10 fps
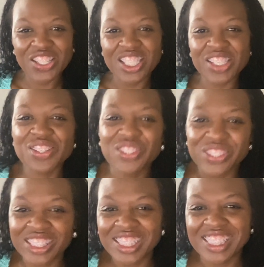
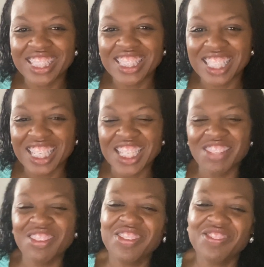soon.
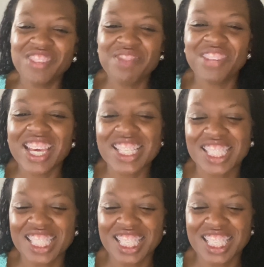Be blessed.